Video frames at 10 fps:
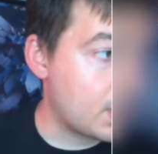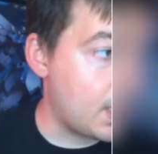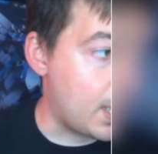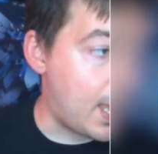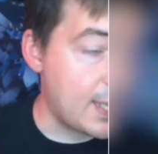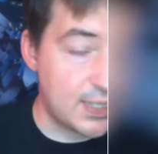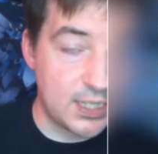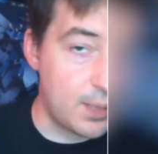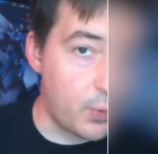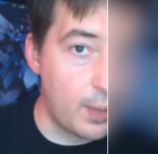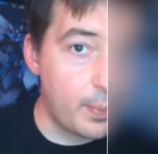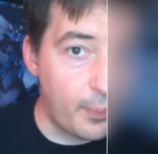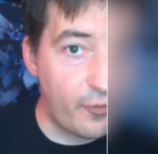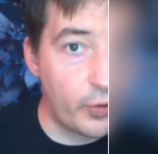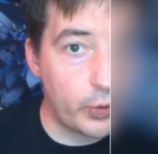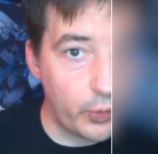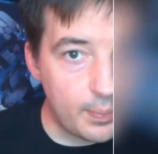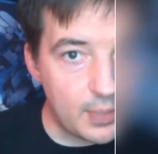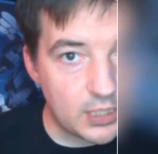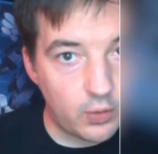As I said, probably before
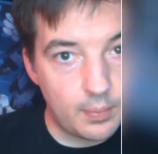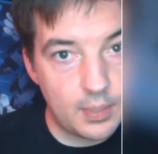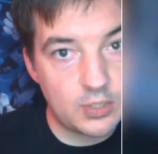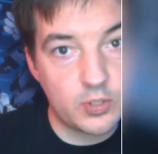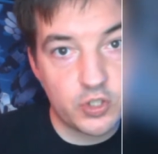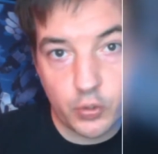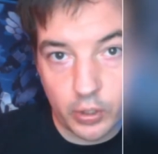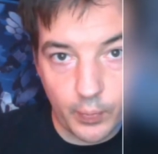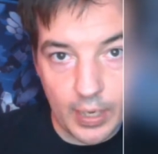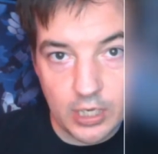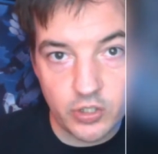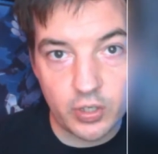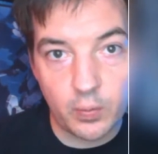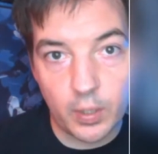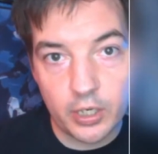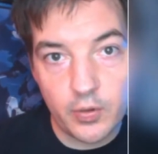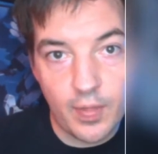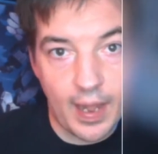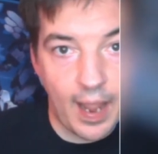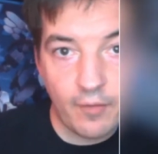Charybdis. Charybdis with shorter range, you're going to want to do
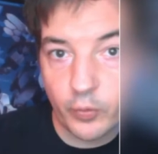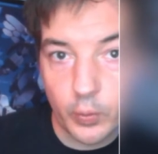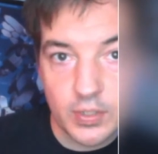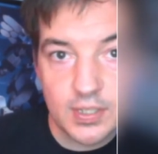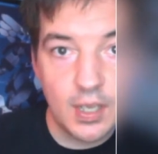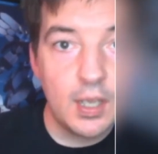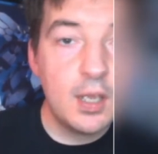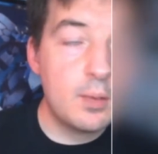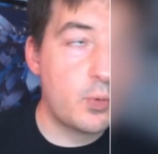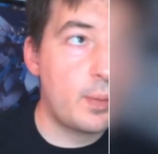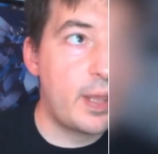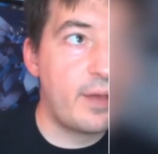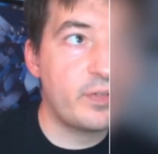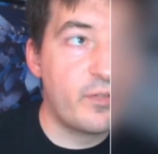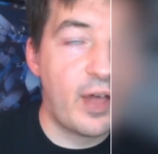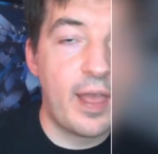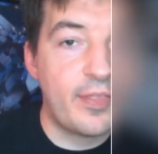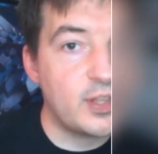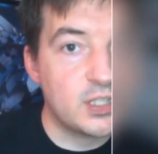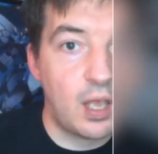that afterwards. Probably have
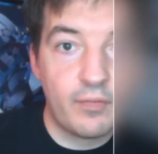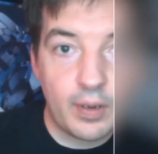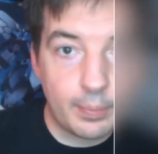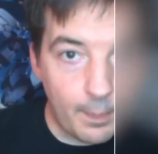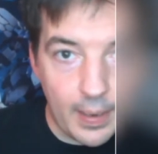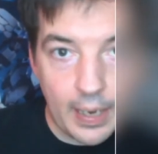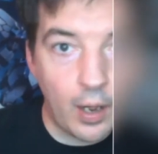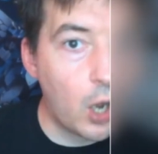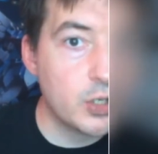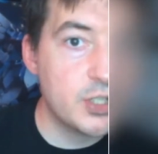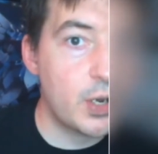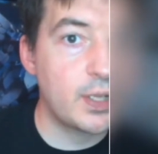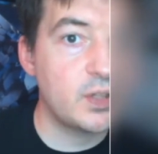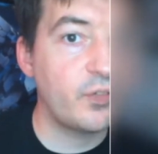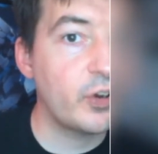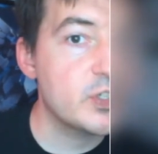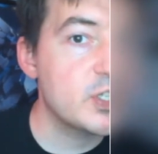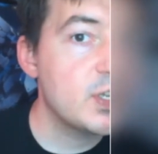Leviathan soften up the big hard targets first.